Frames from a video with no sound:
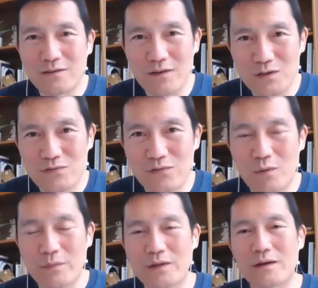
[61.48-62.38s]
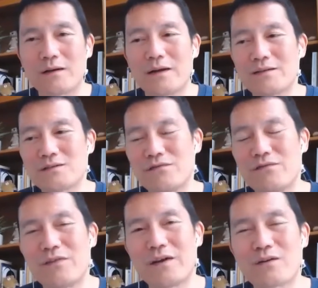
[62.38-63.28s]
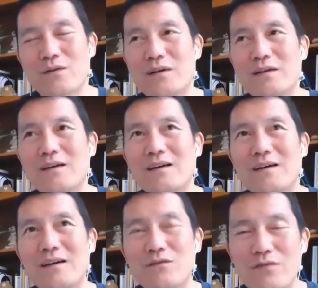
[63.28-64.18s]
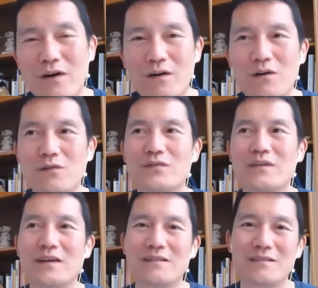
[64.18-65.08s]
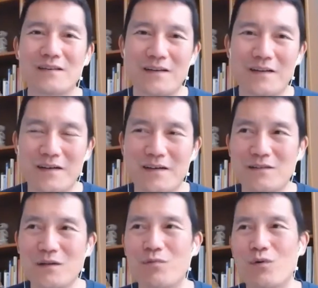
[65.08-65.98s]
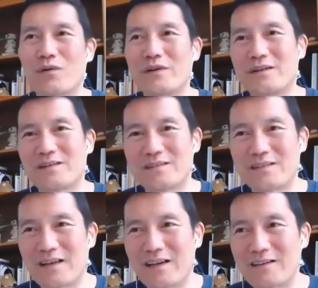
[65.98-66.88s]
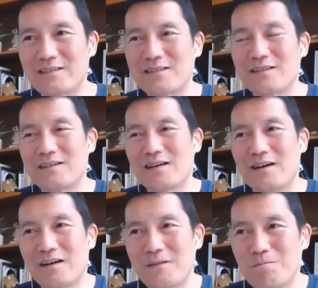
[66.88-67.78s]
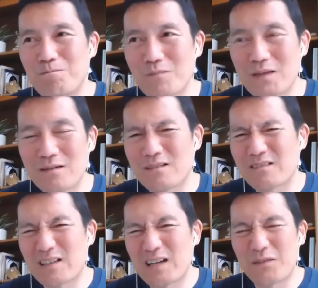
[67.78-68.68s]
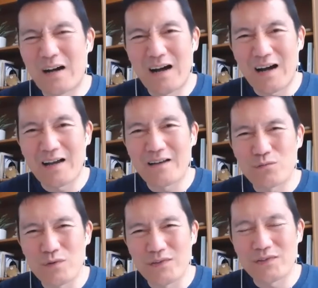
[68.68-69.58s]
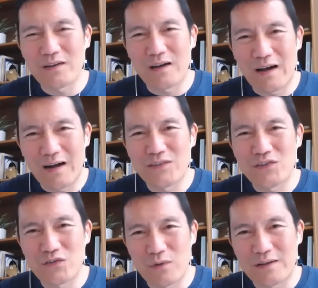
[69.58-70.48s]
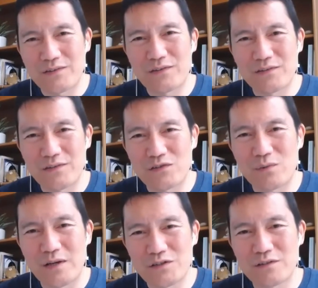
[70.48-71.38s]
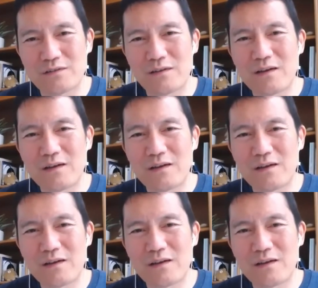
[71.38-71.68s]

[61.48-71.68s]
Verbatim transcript: launch formula, and it's very involved and laborious and um, kind of a high risk, high stress situation